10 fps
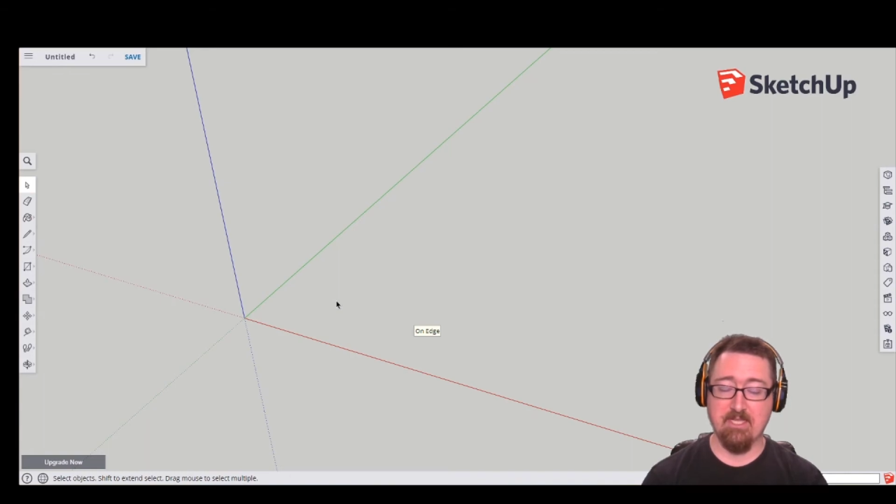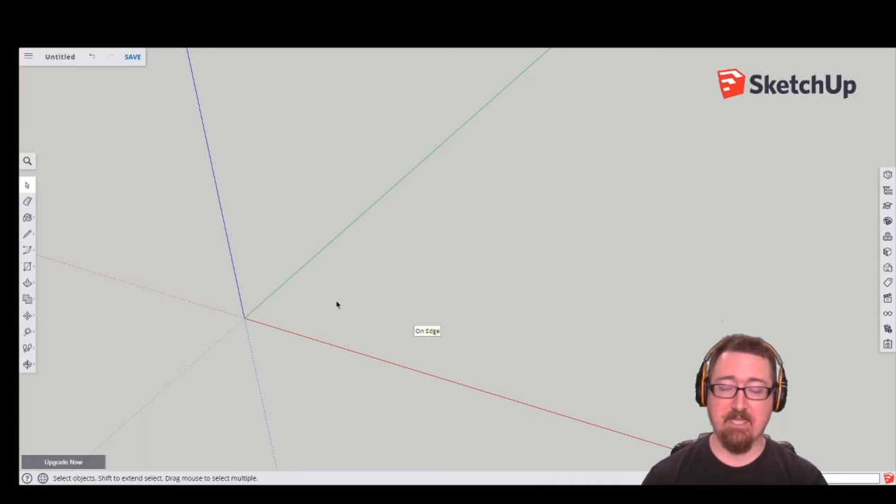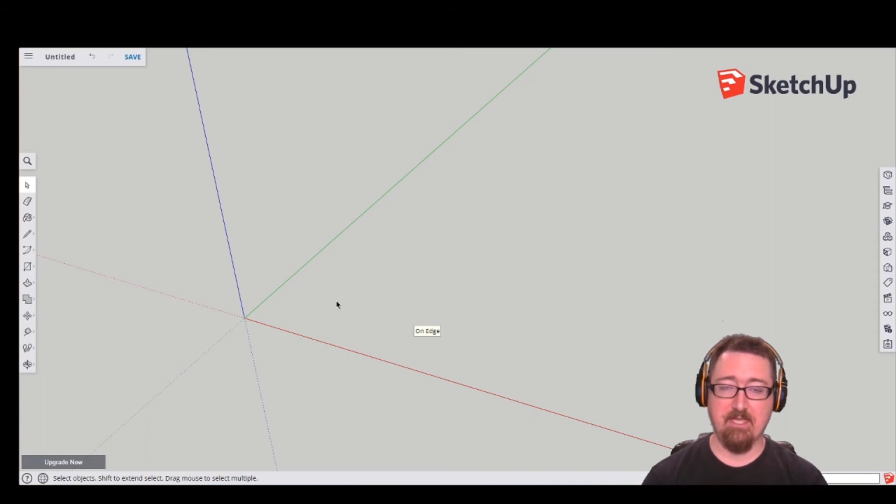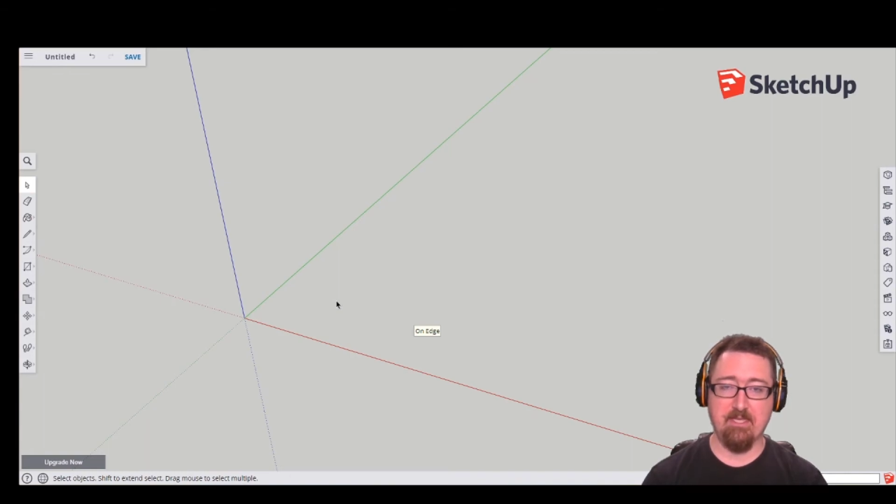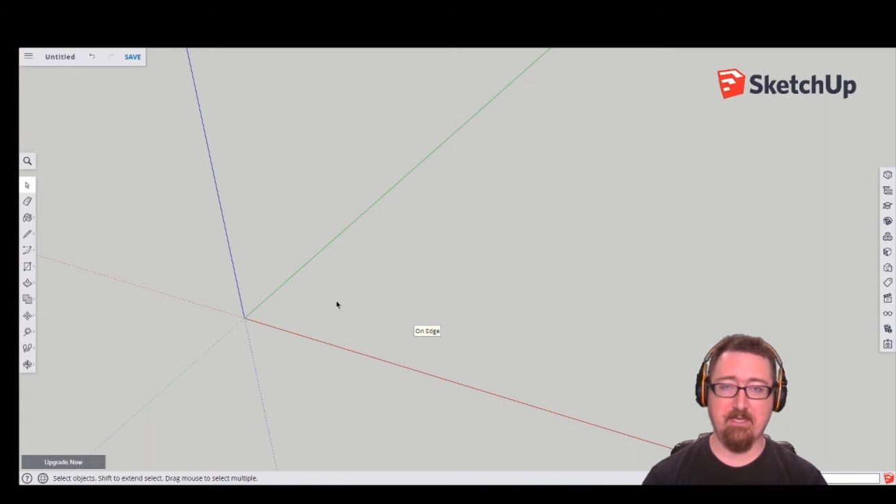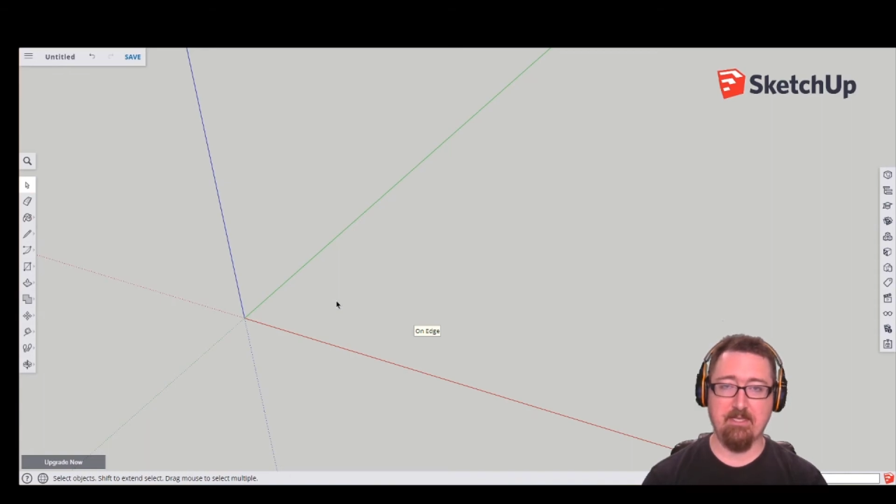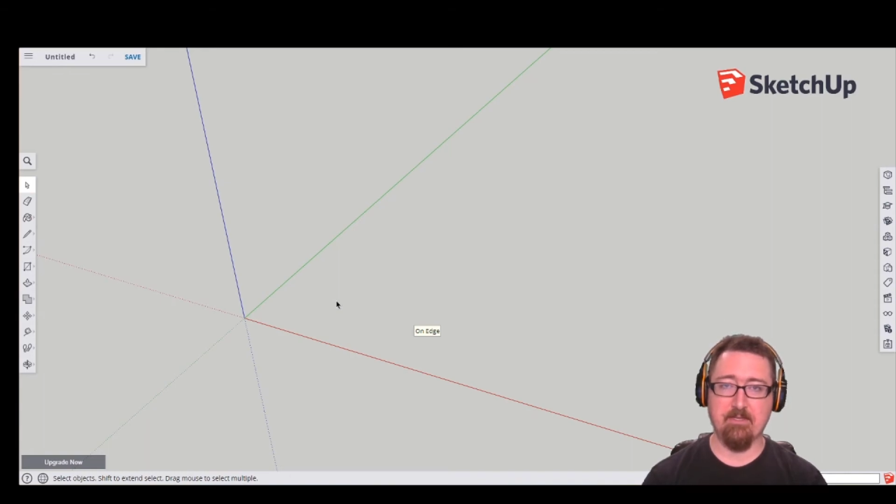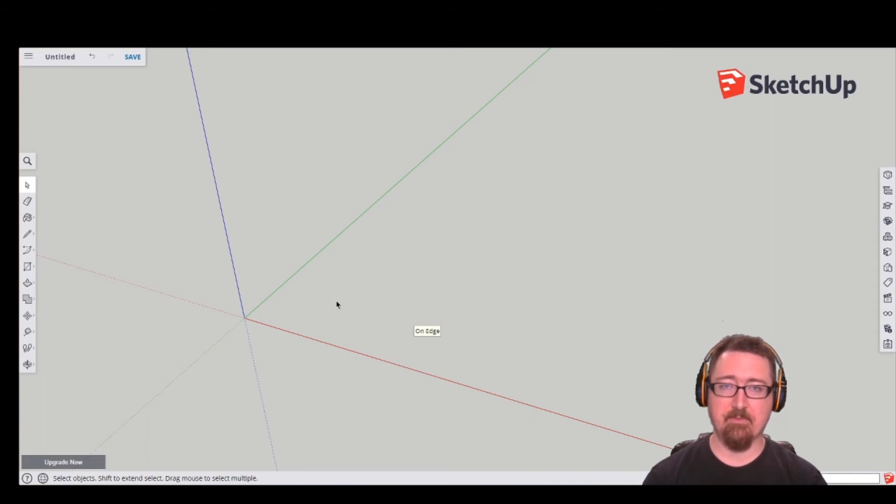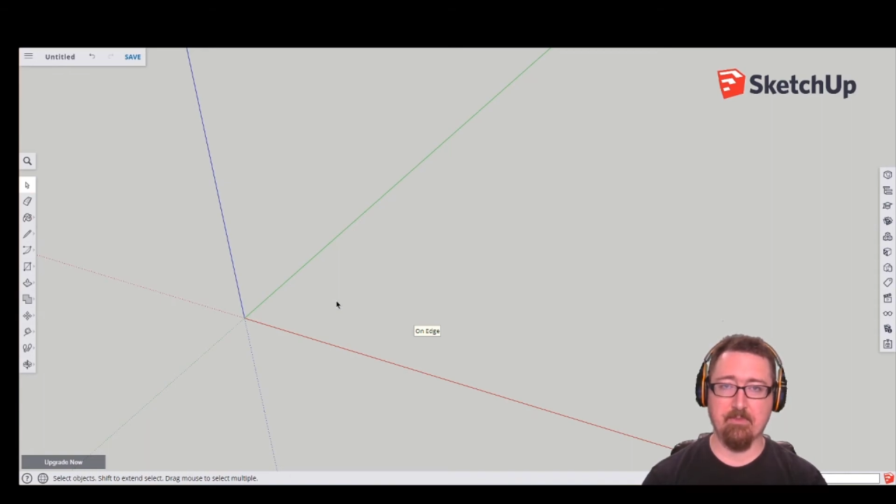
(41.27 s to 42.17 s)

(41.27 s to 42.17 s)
and it